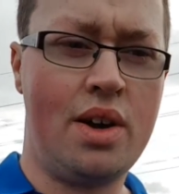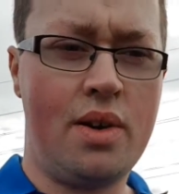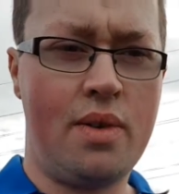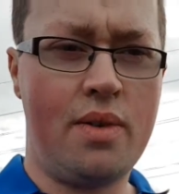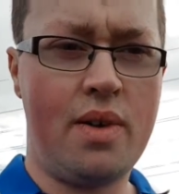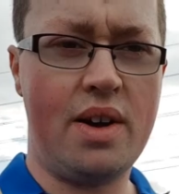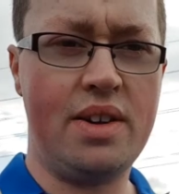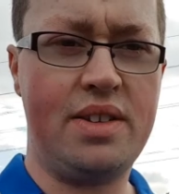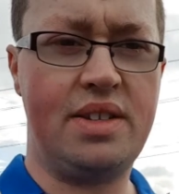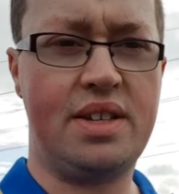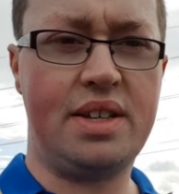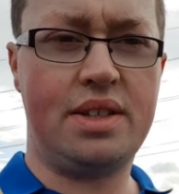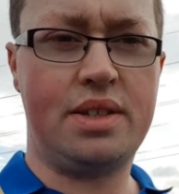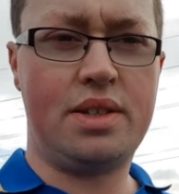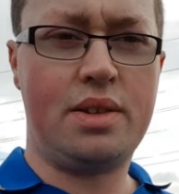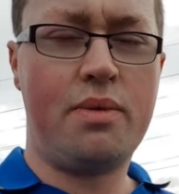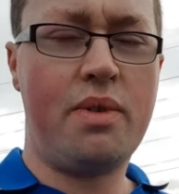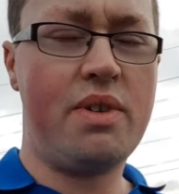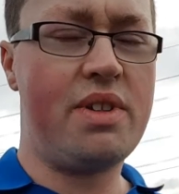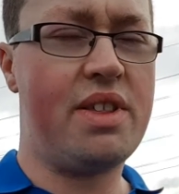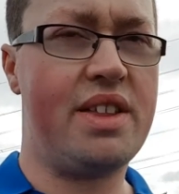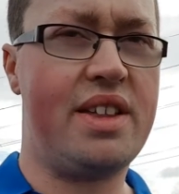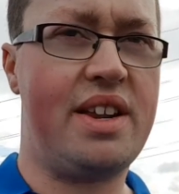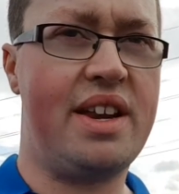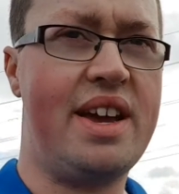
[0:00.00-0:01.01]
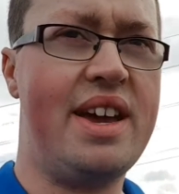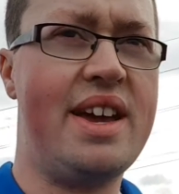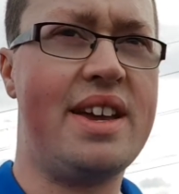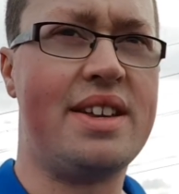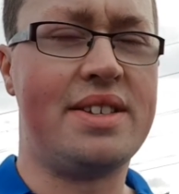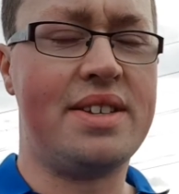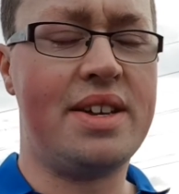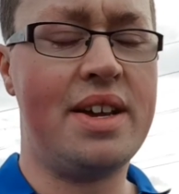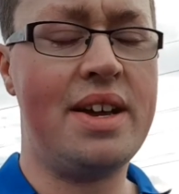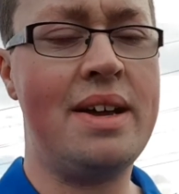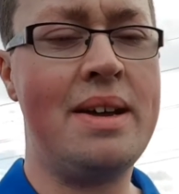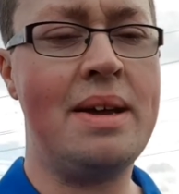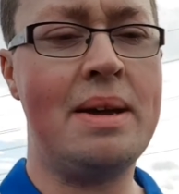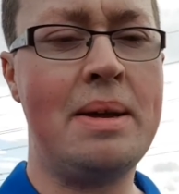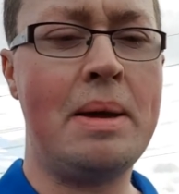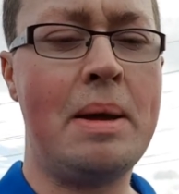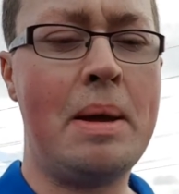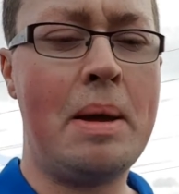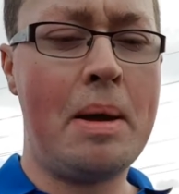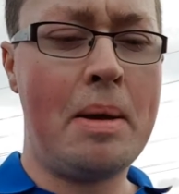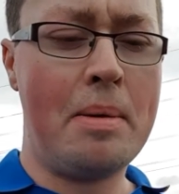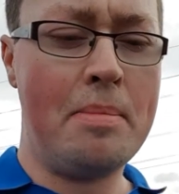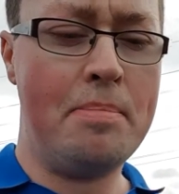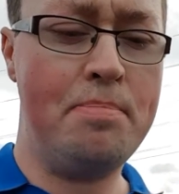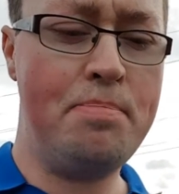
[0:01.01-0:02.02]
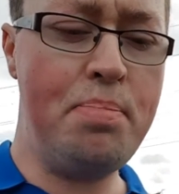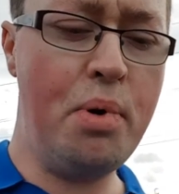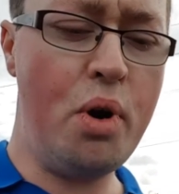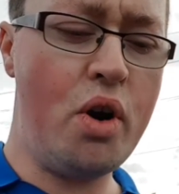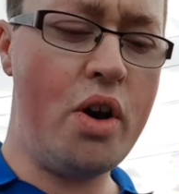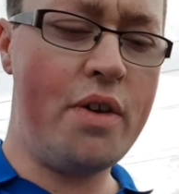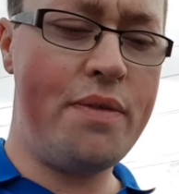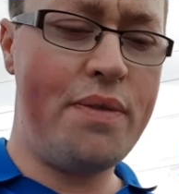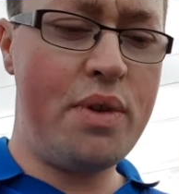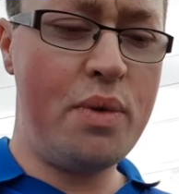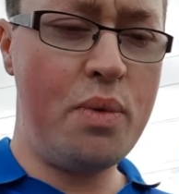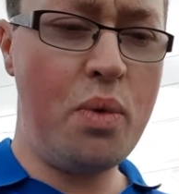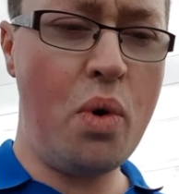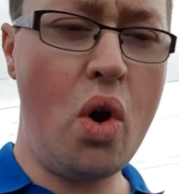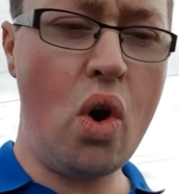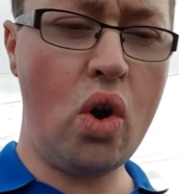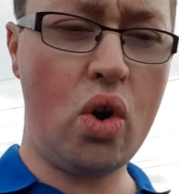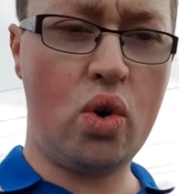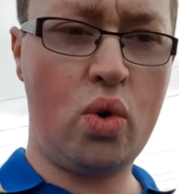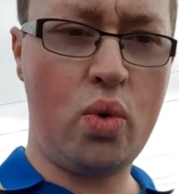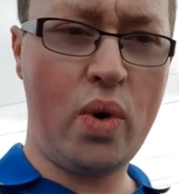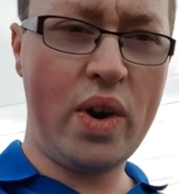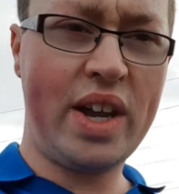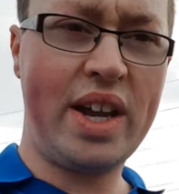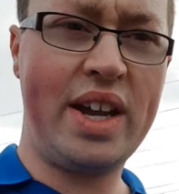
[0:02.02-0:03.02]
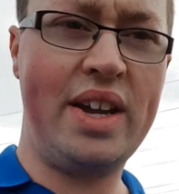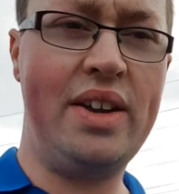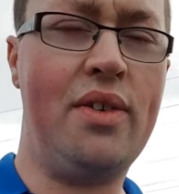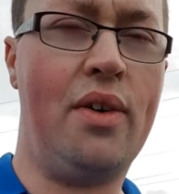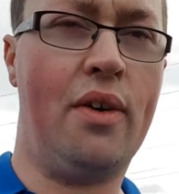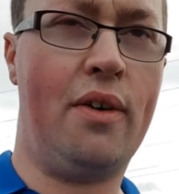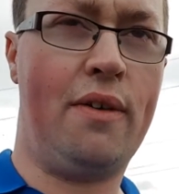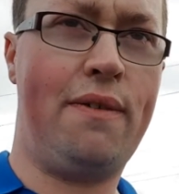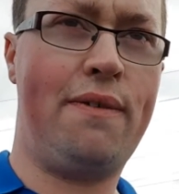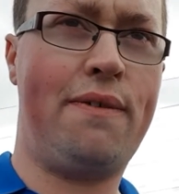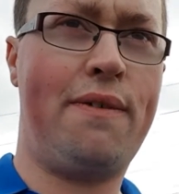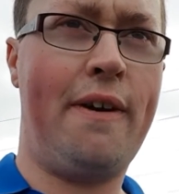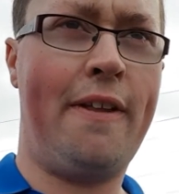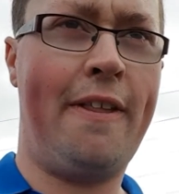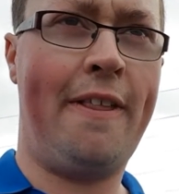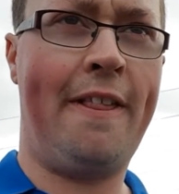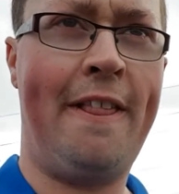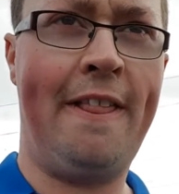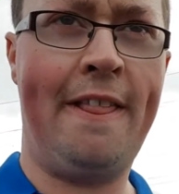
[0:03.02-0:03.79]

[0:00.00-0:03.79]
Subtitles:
Well, since the weather that it is. But if you walk quick enough,